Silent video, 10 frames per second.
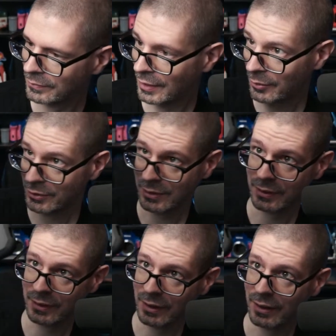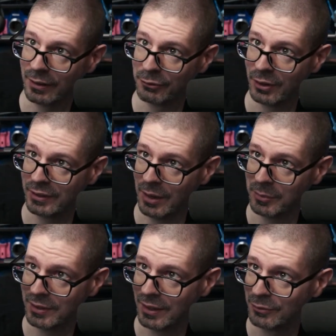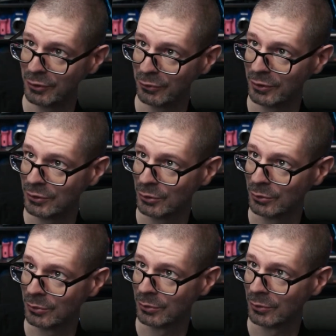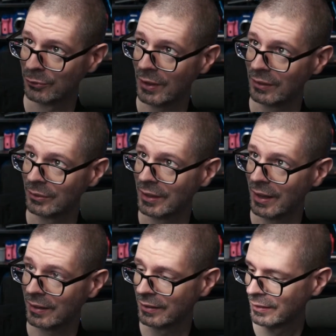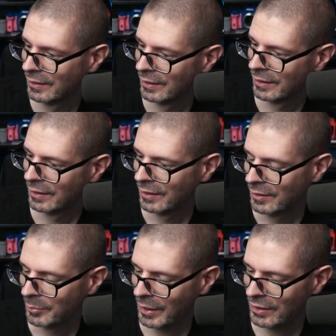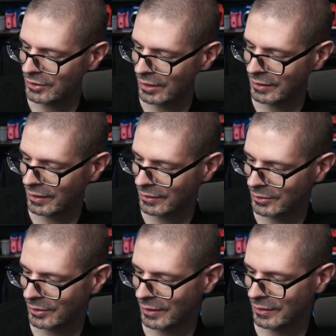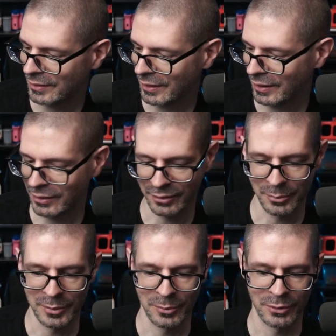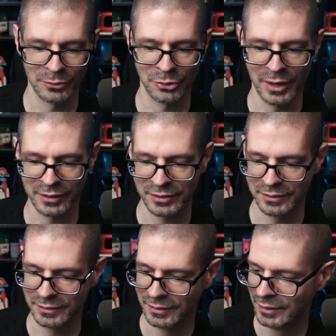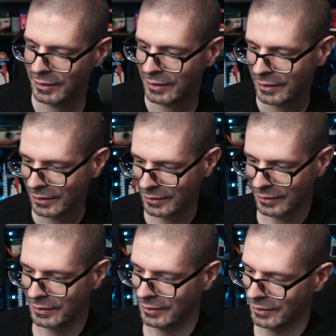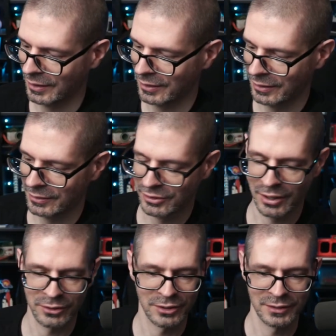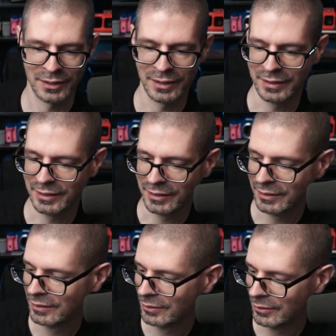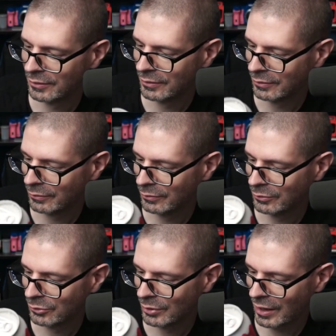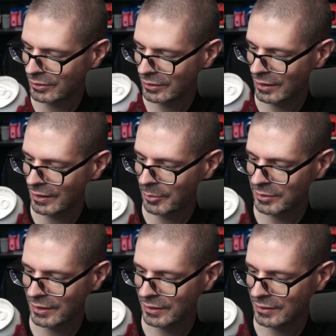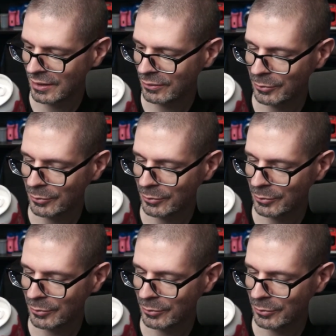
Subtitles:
Obviously, if you're on Amazon, feel free to follow that page on there so that I get a little bit more traction. It's kind of challenging to get any traction on Amazon itself.